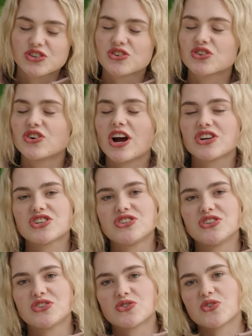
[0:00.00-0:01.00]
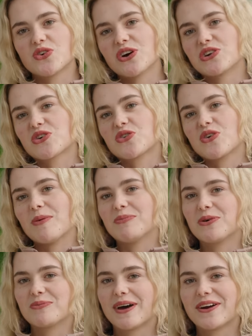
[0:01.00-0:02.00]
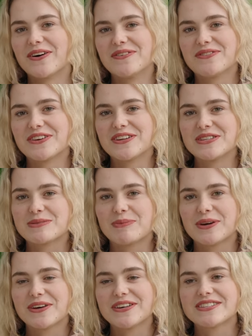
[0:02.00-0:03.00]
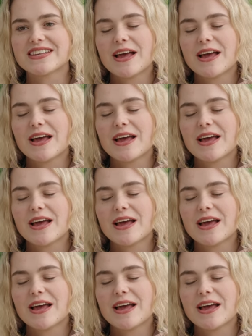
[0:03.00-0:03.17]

crushed, destroyed, crumpled my confidence. Because